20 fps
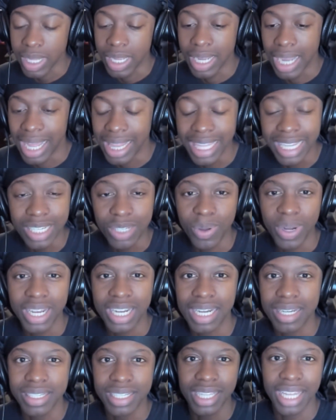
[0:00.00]
At least when it
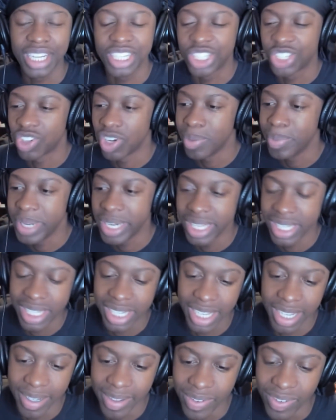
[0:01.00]
comes to, like, streaming and
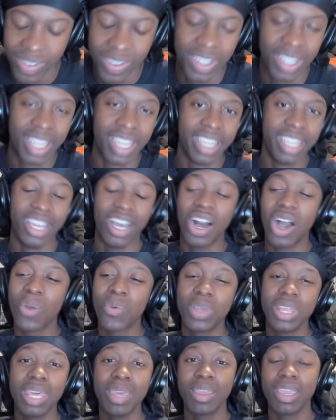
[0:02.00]
stuff. Y'all
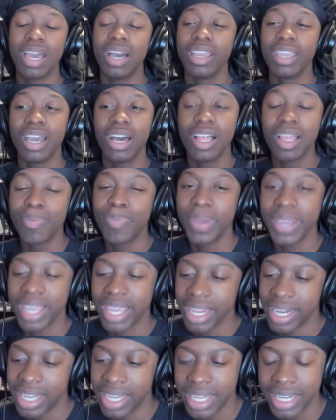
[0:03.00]
are
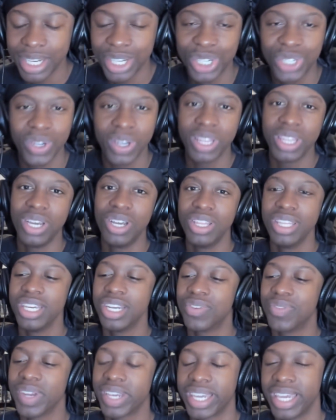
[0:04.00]
picking Destroy Lonely
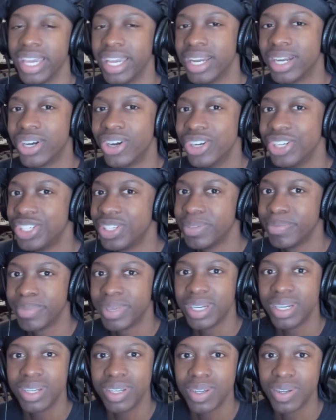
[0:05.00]
over Ken Carson,
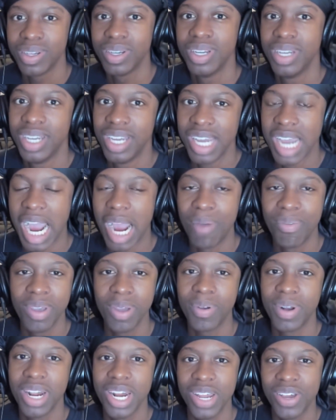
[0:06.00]
bro. I really
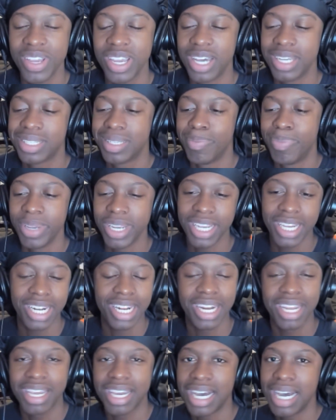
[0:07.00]
want to know y'all's opinion
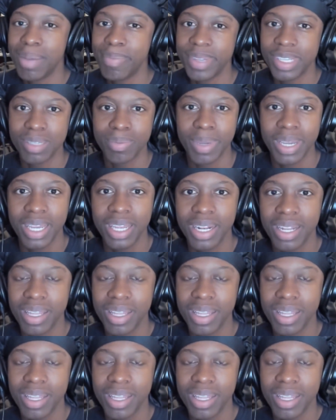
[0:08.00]
in the comments, man.